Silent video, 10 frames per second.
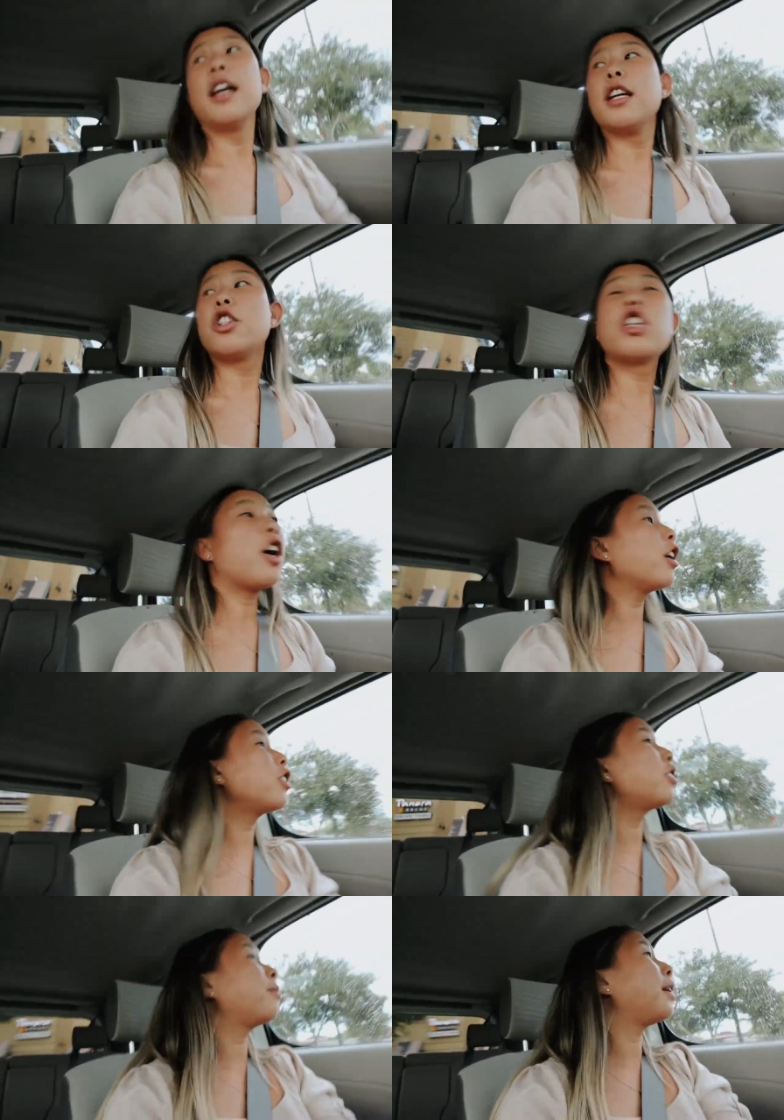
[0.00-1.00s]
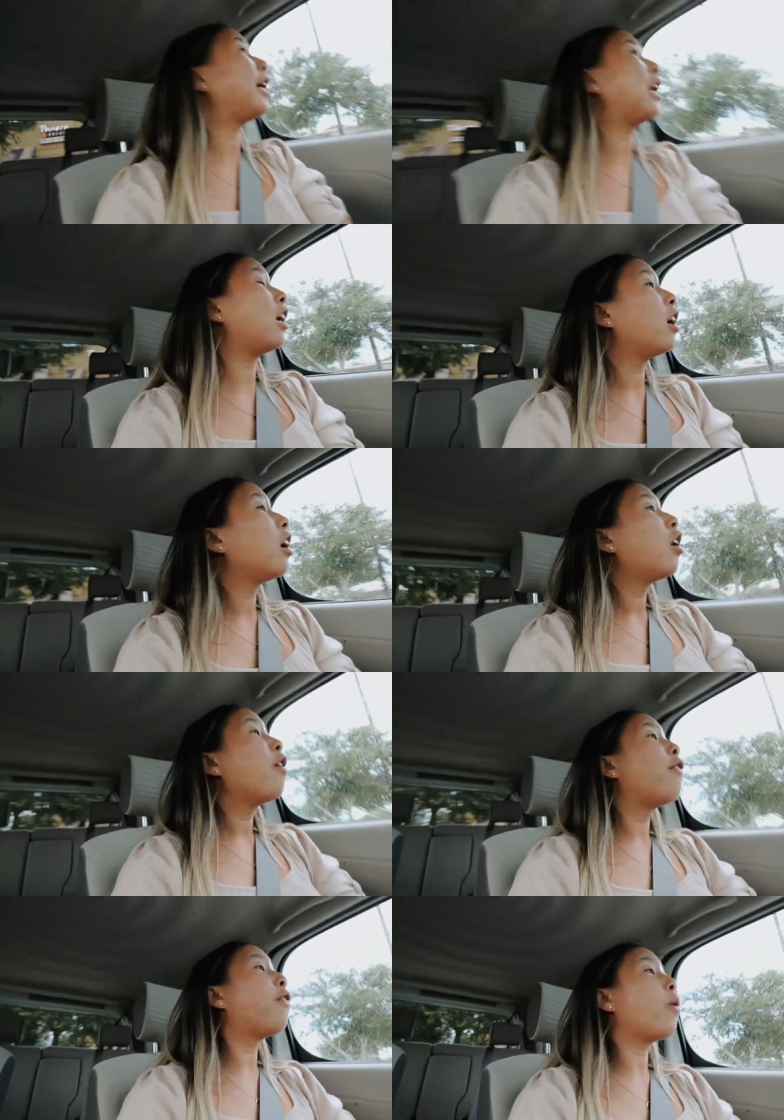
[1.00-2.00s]
it charged me
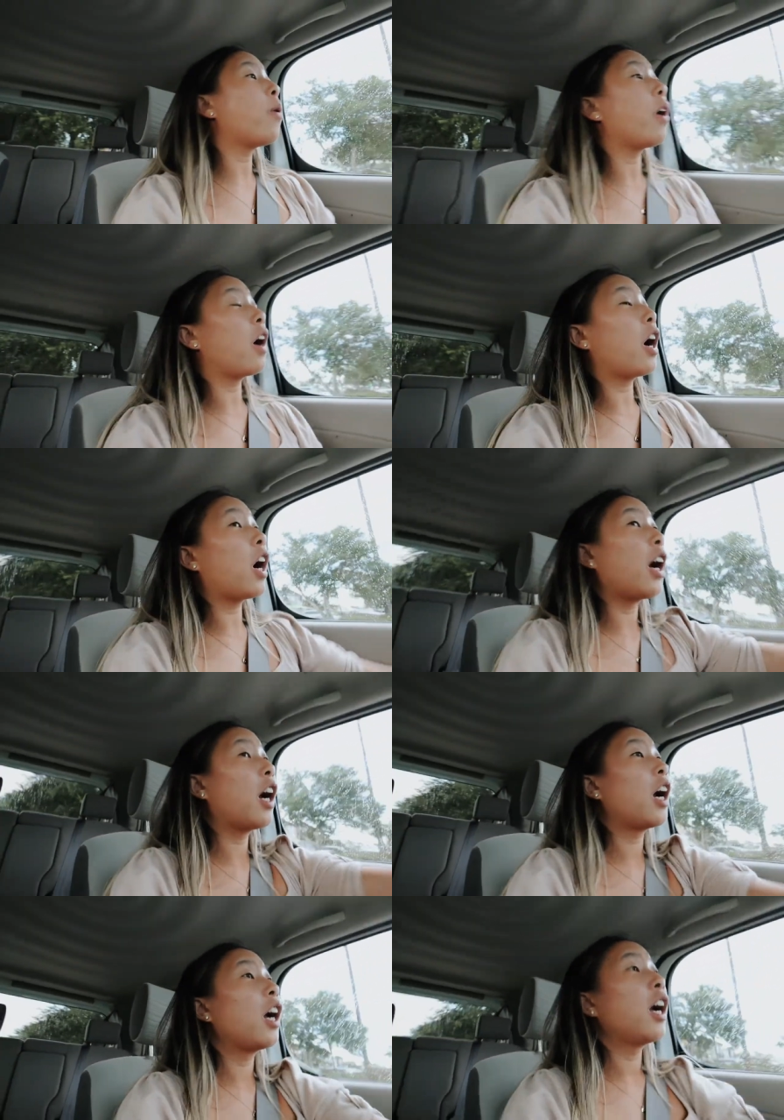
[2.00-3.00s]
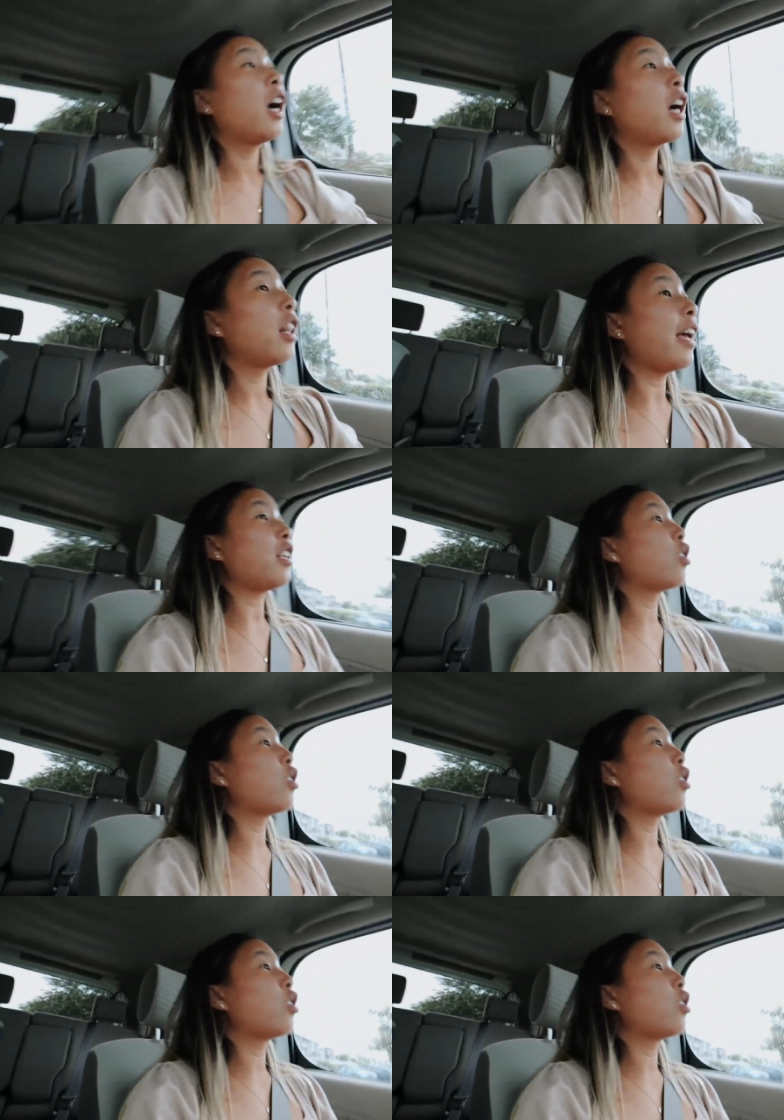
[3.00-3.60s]
for like